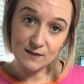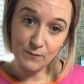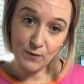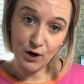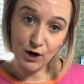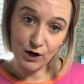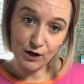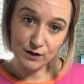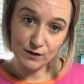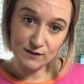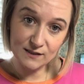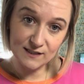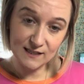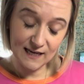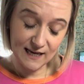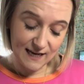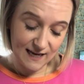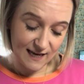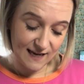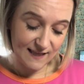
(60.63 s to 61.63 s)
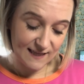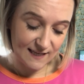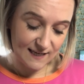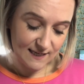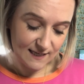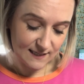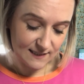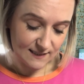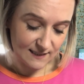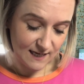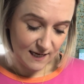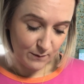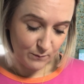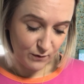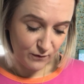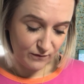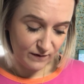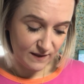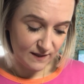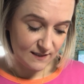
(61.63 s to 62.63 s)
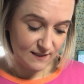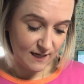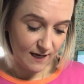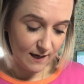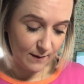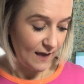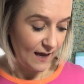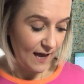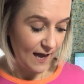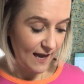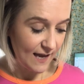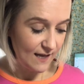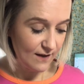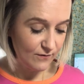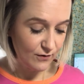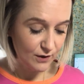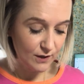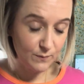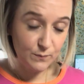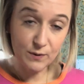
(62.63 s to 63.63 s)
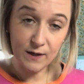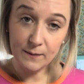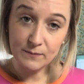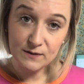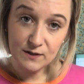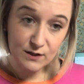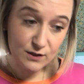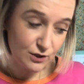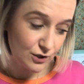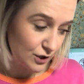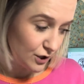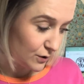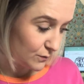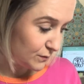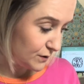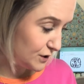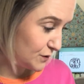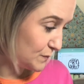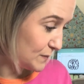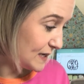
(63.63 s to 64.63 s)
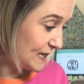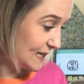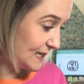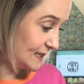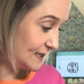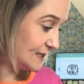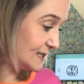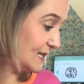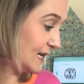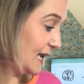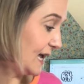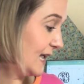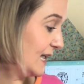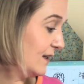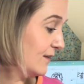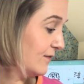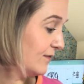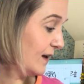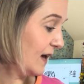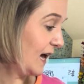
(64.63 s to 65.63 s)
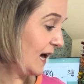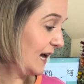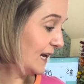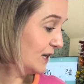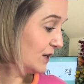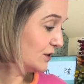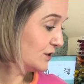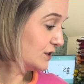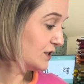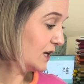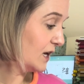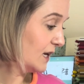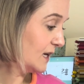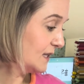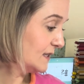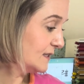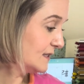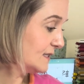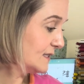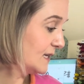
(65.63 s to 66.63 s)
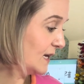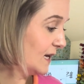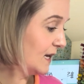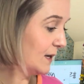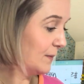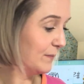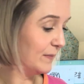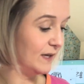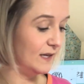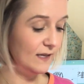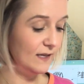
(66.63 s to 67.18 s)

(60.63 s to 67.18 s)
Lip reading: hearts and then his name over the top. I have already prepped the shirt, which means that I have ironed on some